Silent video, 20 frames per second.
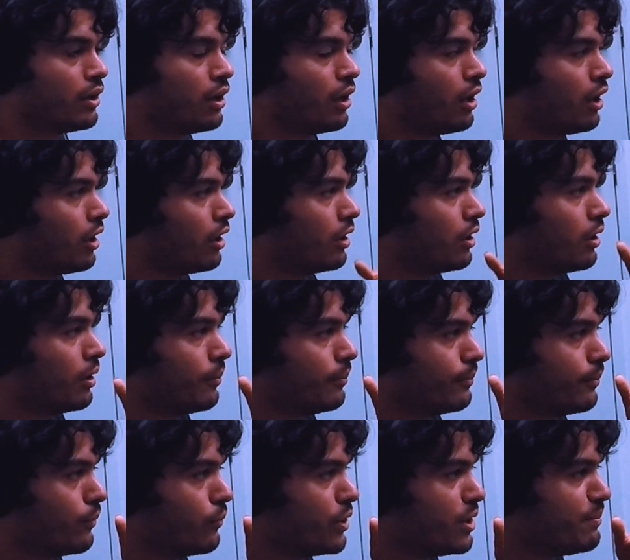
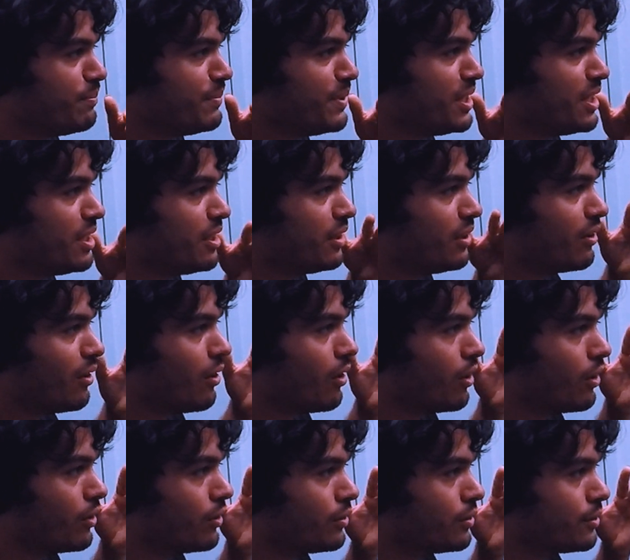We meet
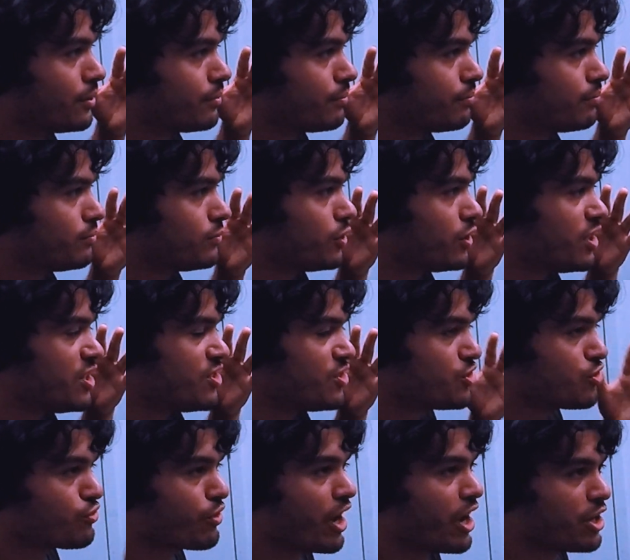our
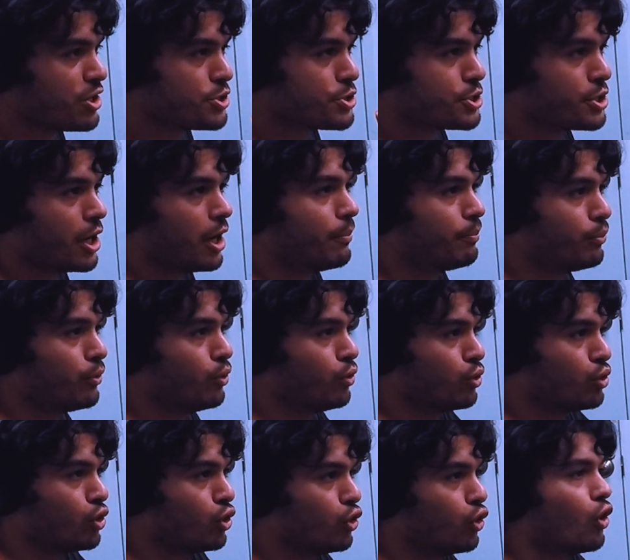estranged couple,
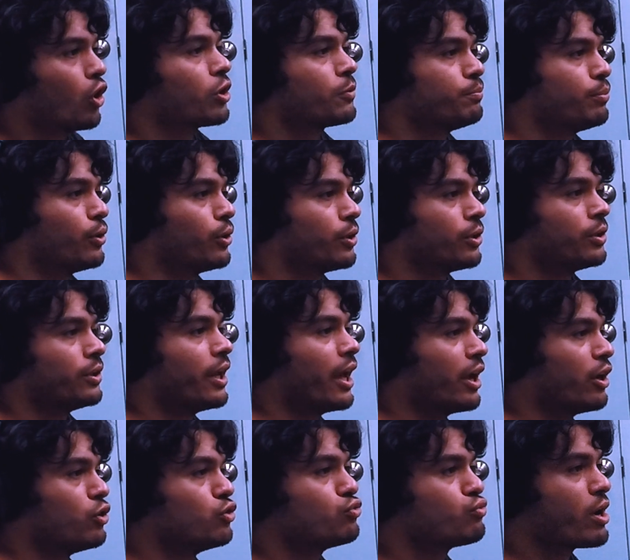Clark Burton
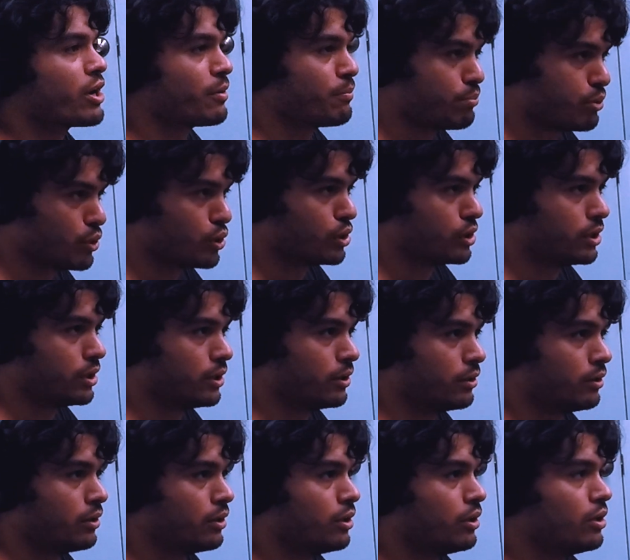and Greta Burton,
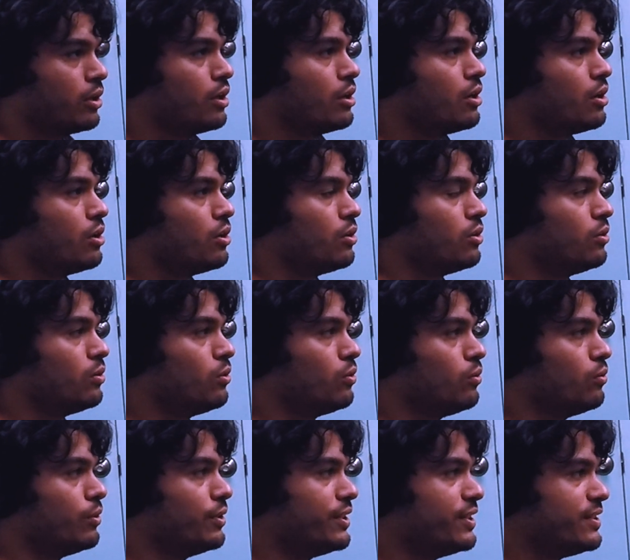
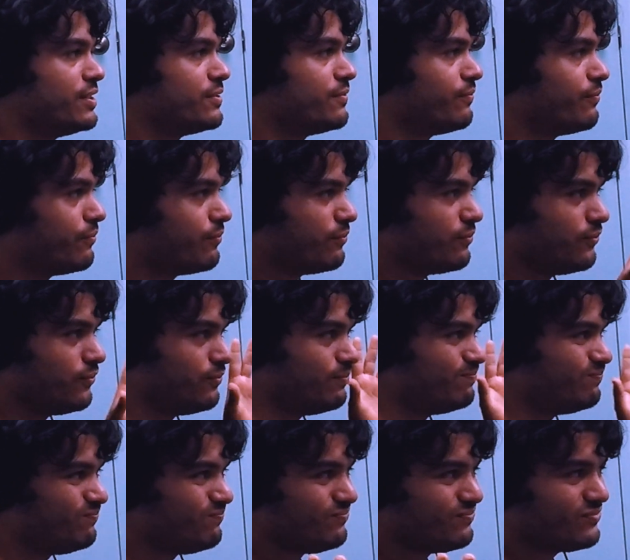who is
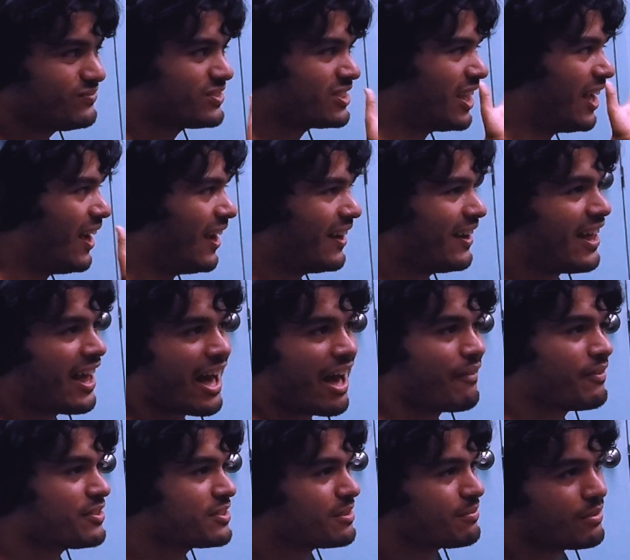kind of
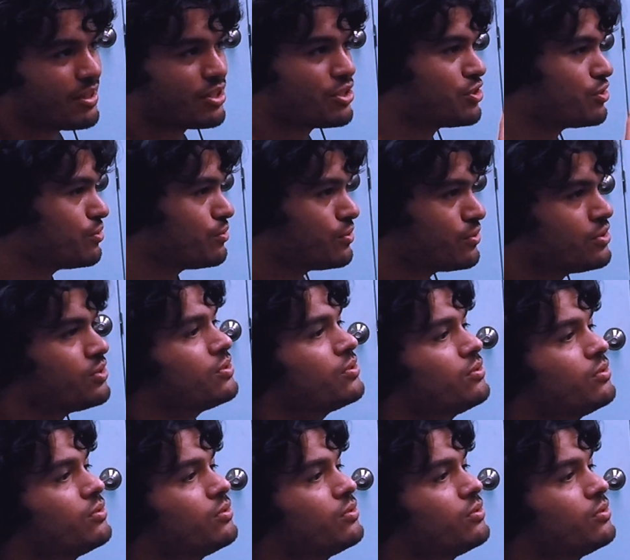having some issues.